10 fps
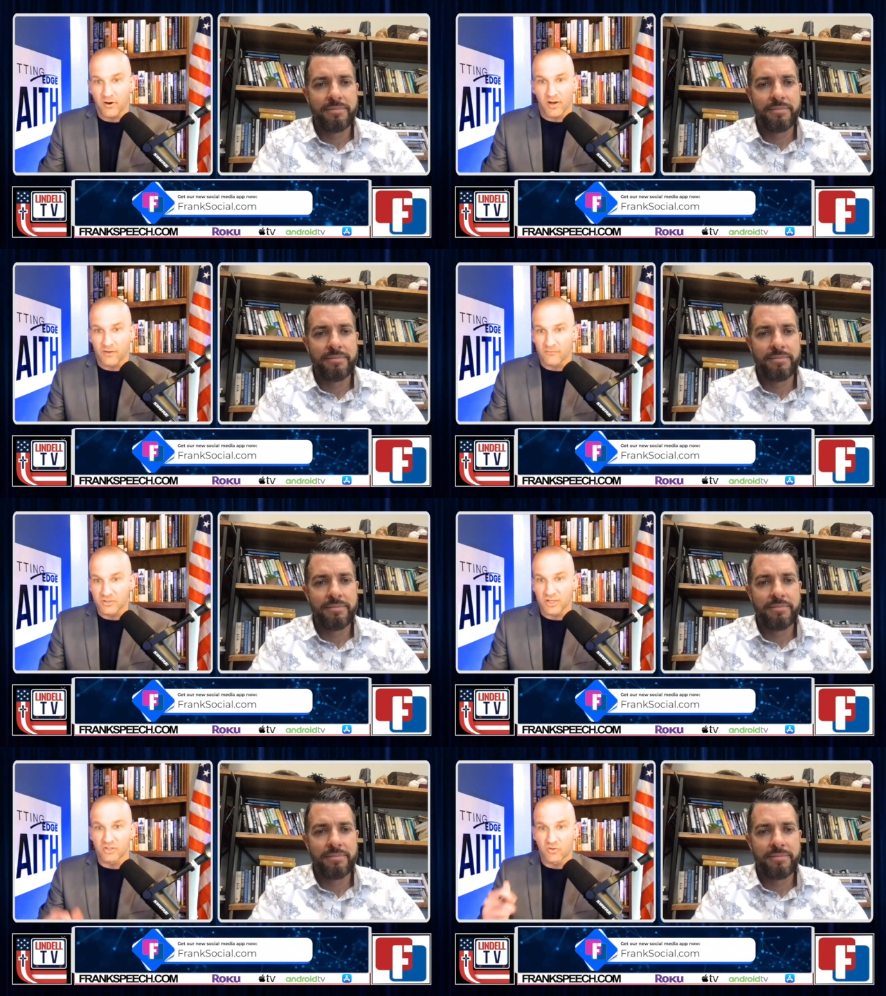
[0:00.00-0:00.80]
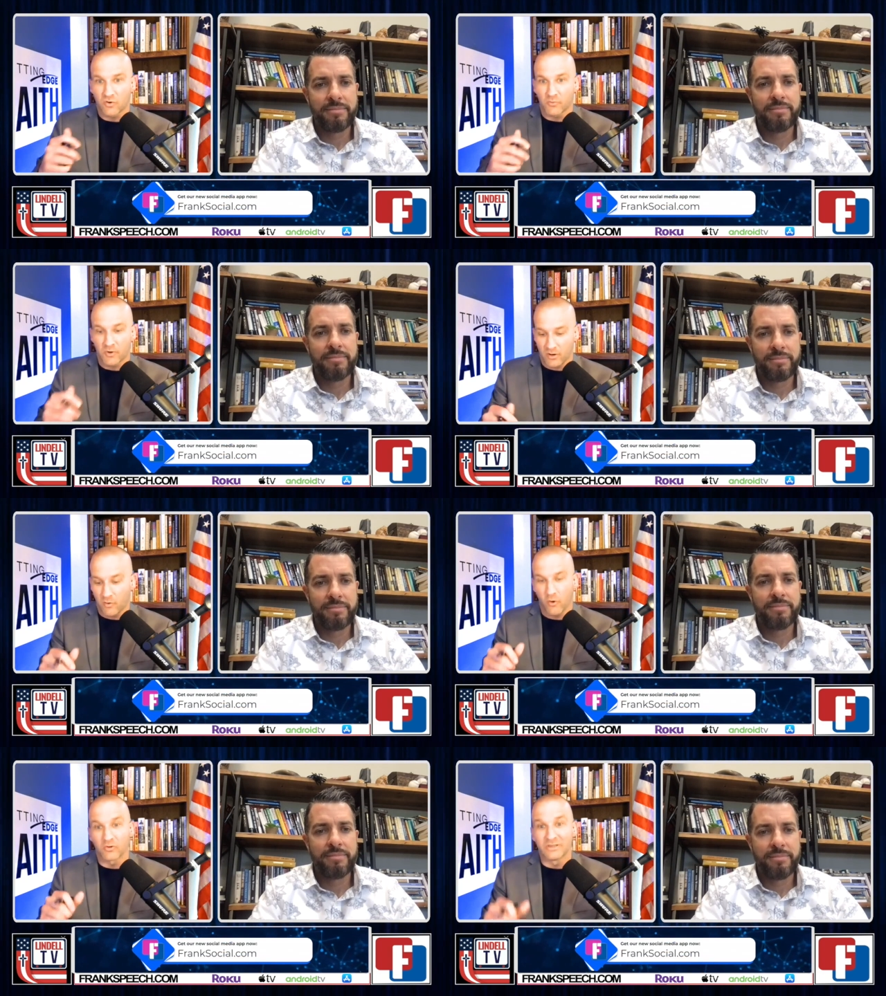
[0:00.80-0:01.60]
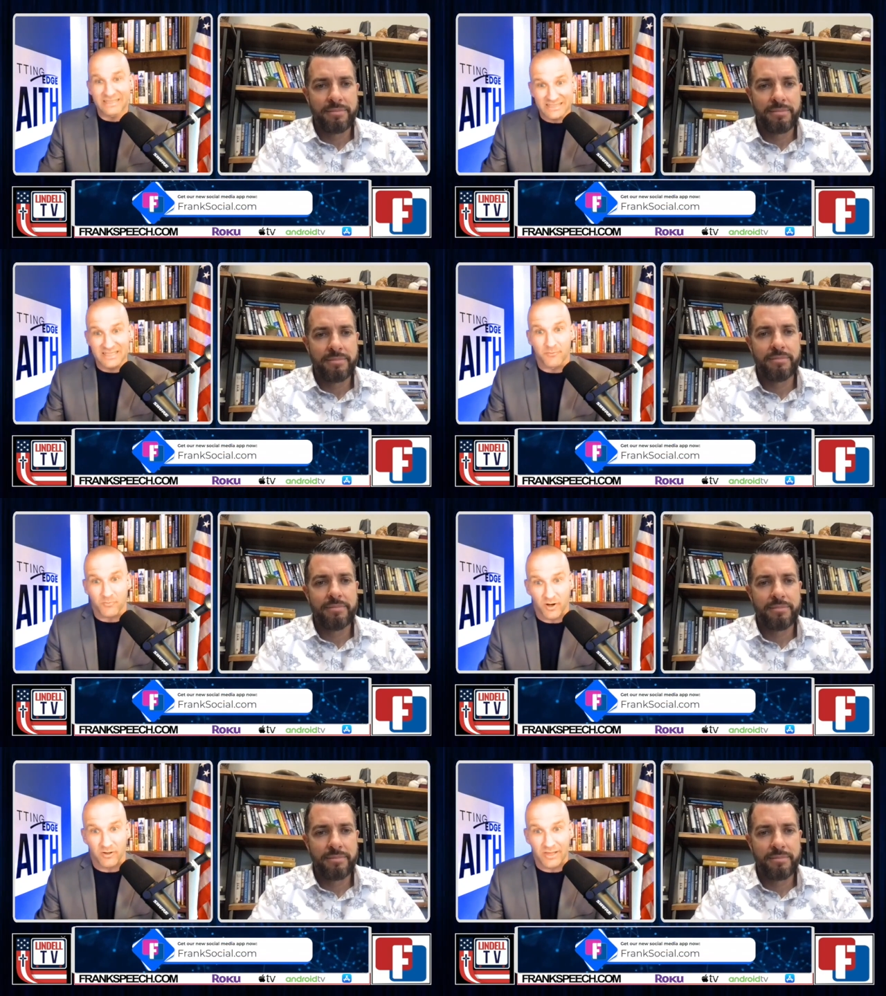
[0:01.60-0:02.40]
Speaker 1: conversational prayer, or listening prayer.